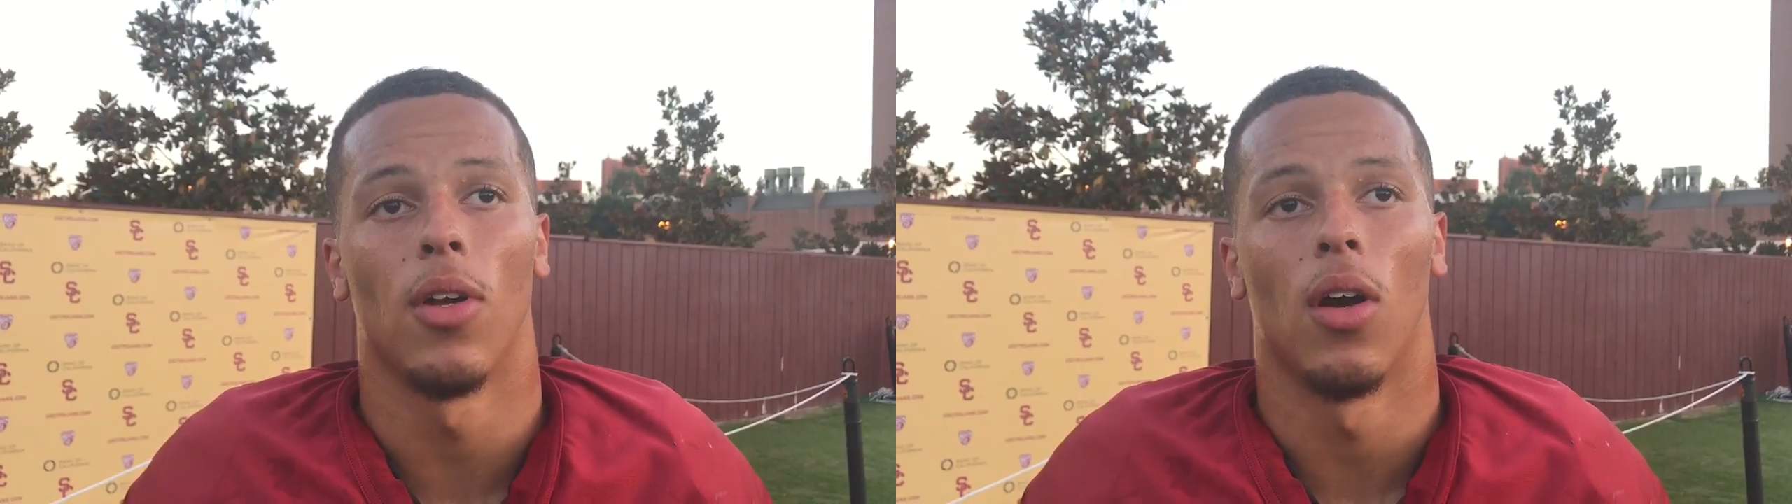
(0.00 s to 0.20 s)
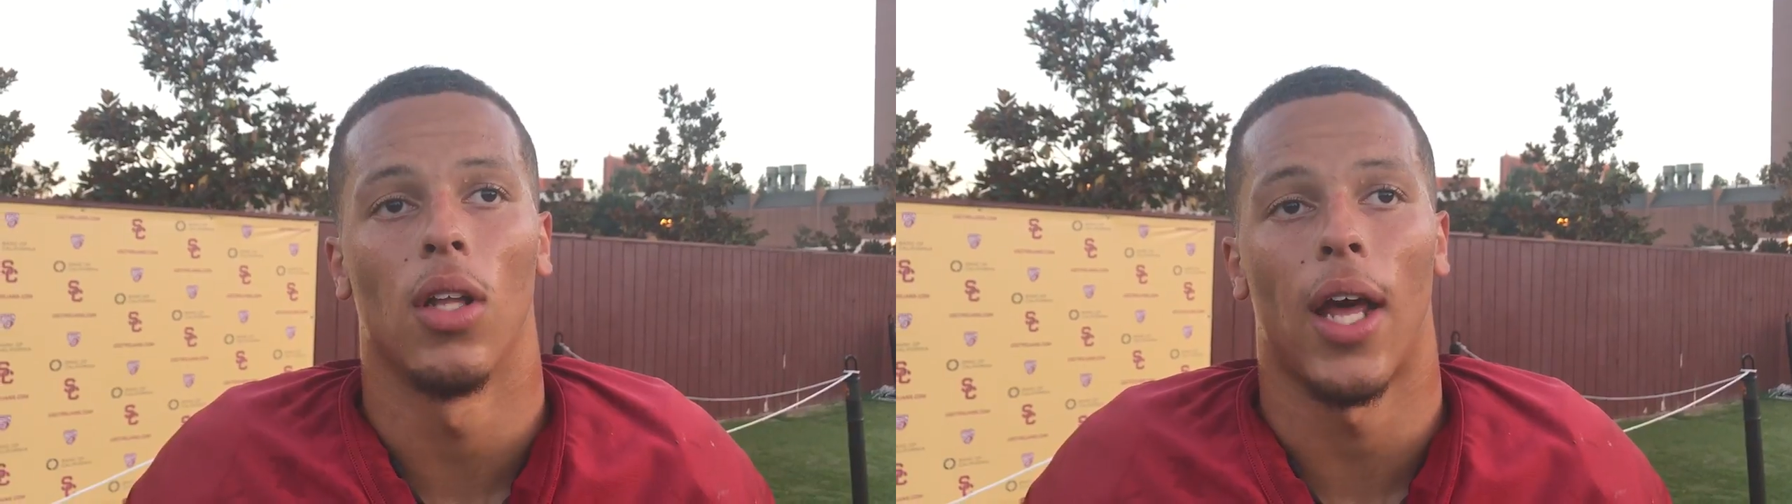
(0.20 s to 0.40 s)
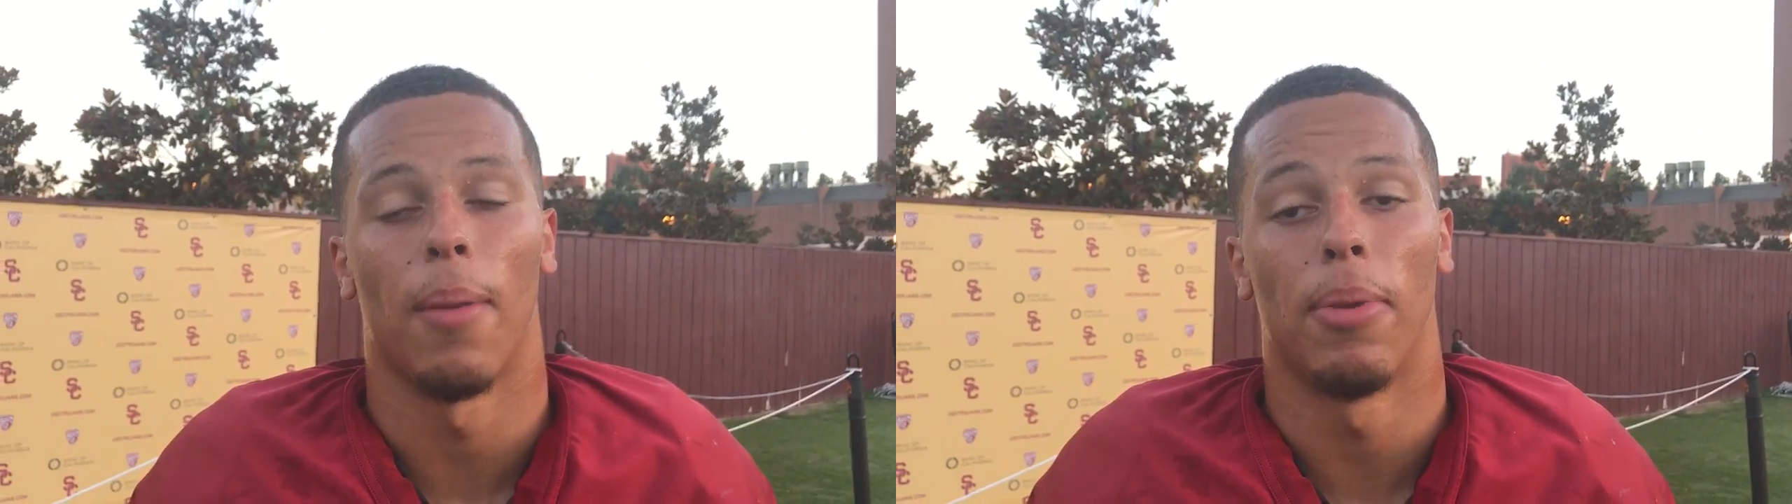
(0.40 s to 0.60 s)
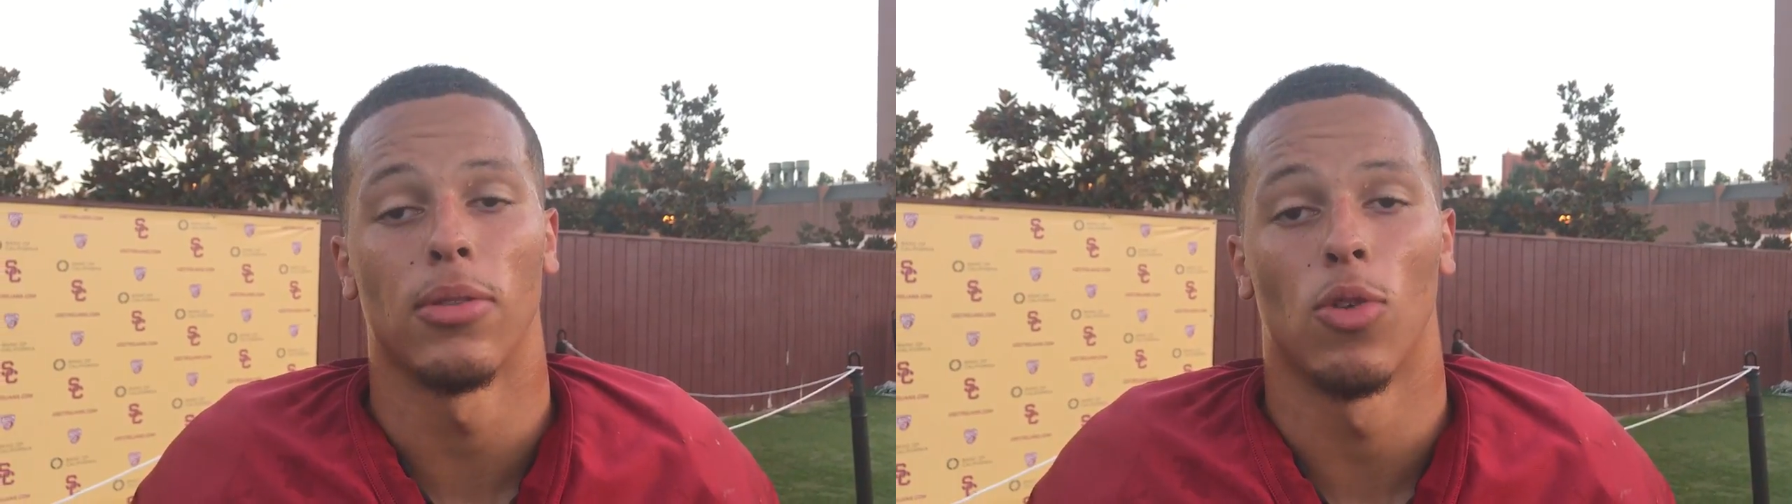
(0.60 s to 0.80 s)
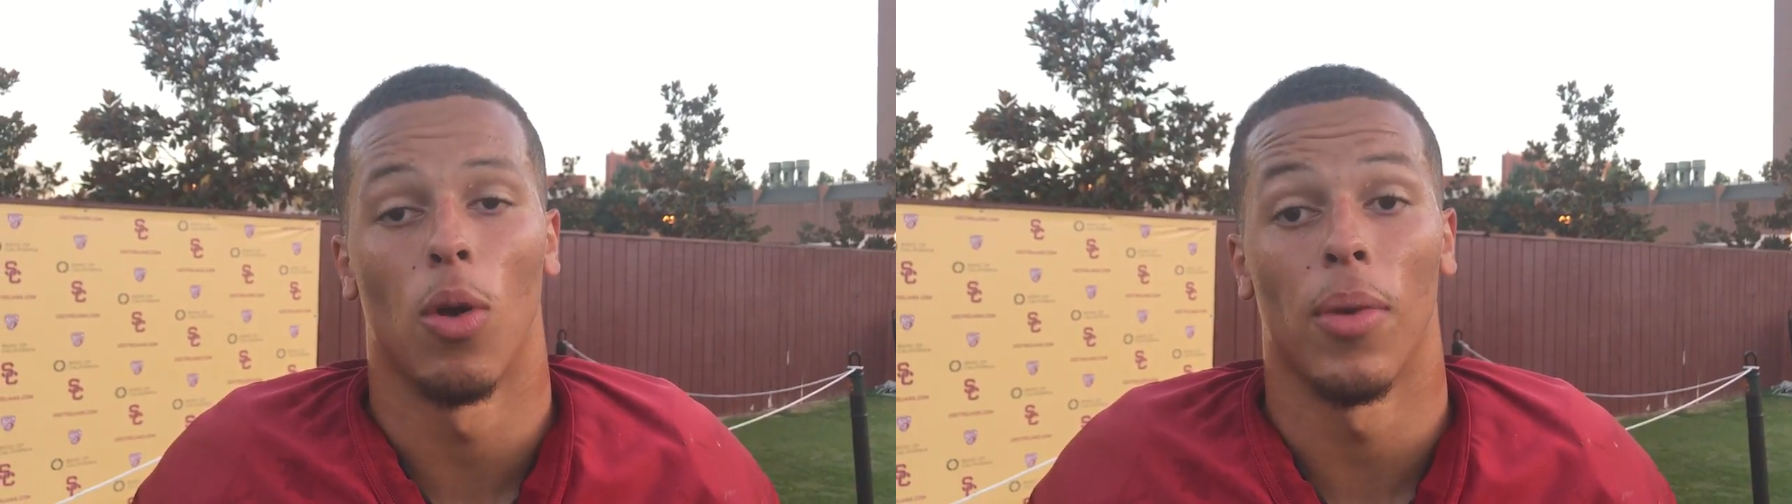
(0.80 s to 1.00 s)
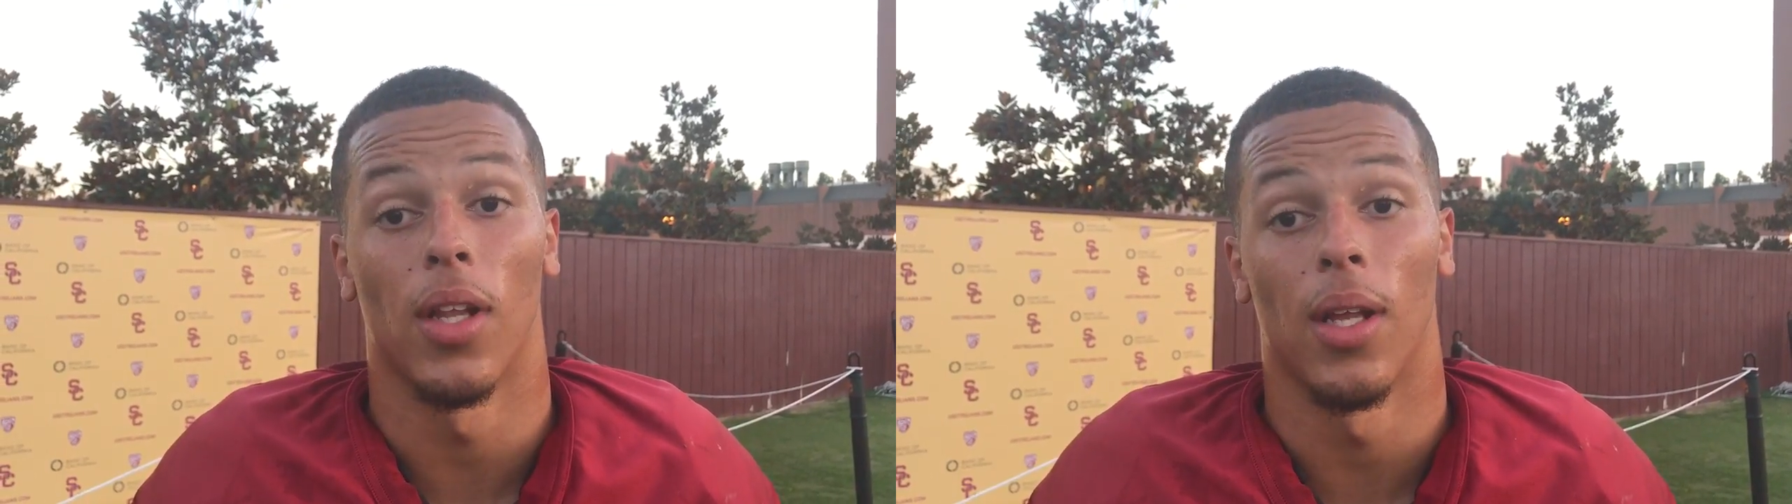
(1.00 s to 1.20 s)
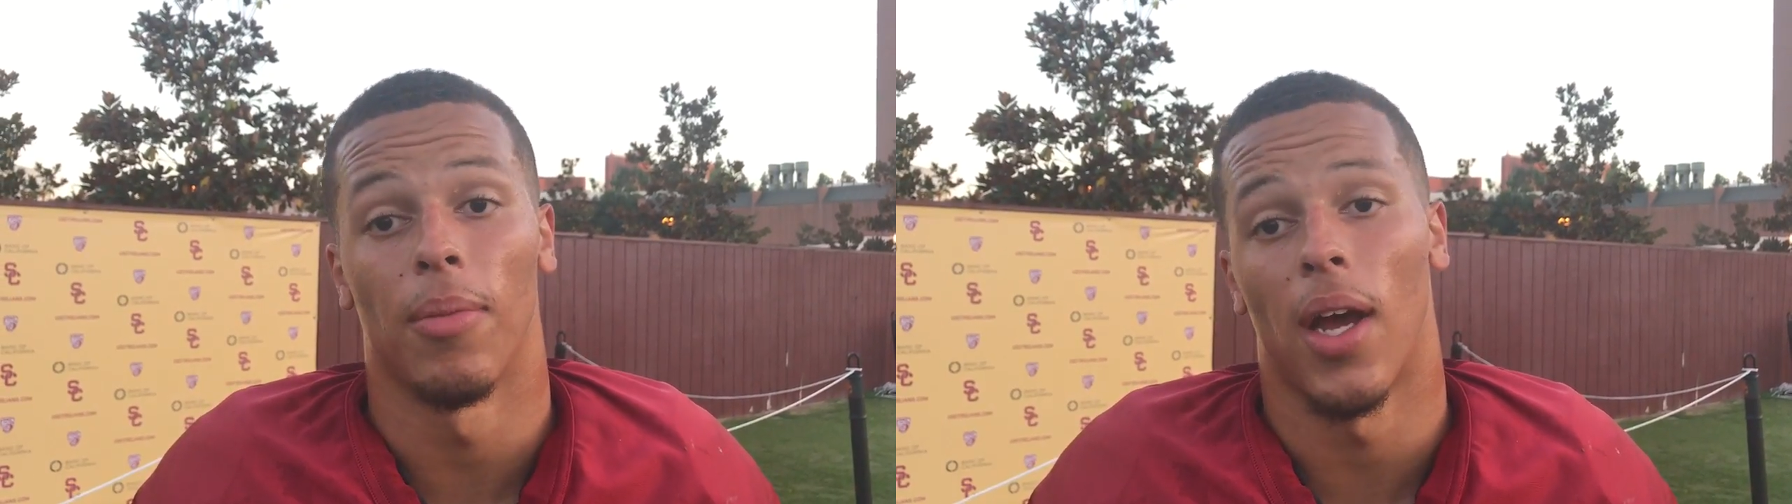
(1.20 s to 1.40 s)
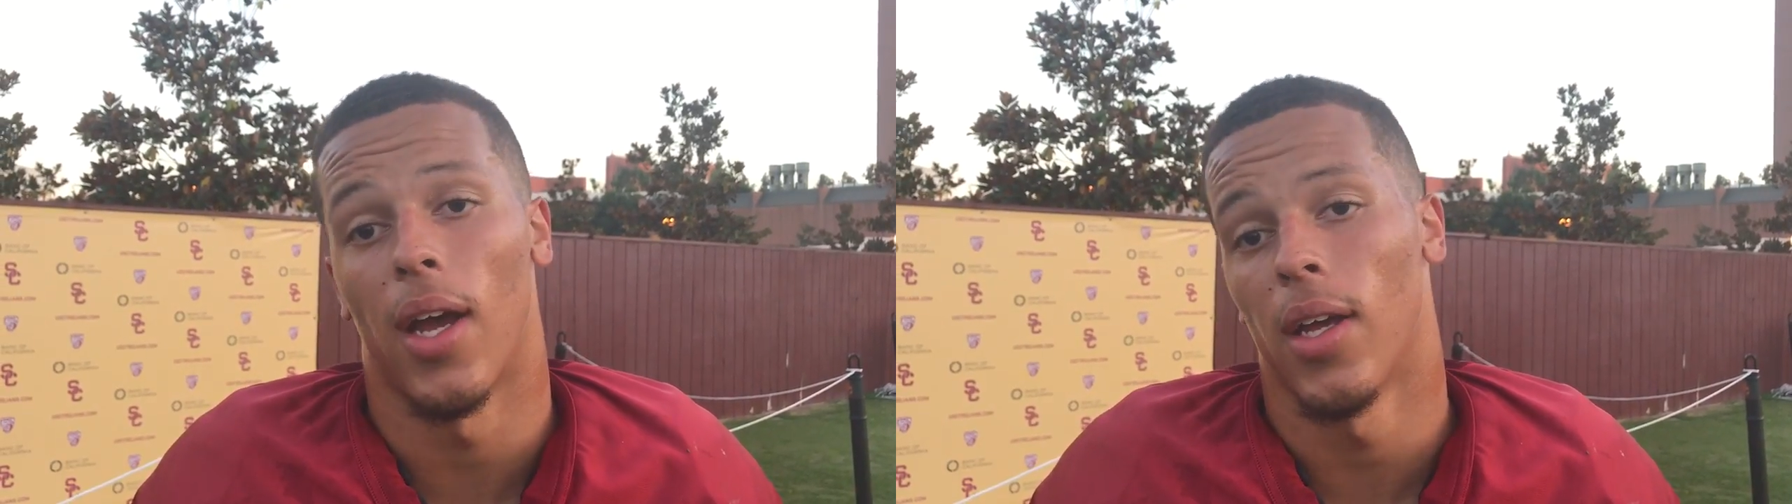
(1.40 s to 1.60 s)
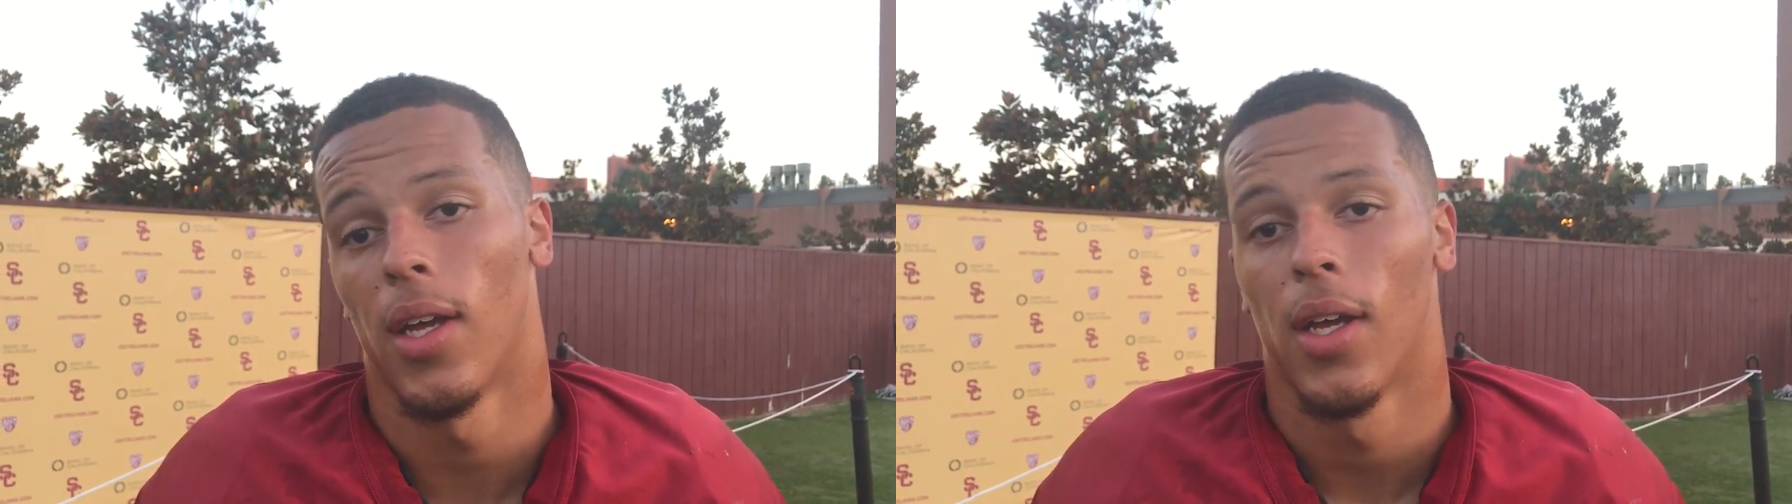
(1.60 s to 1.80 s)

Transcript: You know, a lot of Biff Gorman alumni.